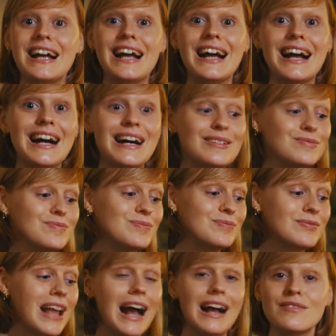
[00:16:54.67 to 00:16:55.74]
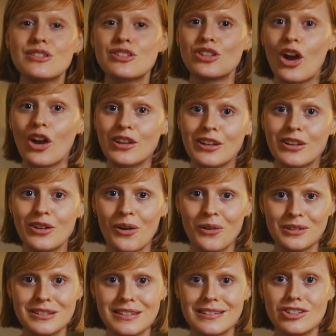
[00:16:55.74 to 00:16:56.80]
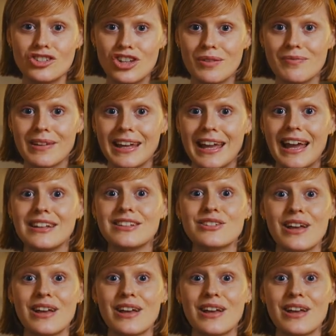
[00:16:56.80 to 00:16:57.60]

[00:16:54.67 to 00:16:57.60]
I've started going to the gym again,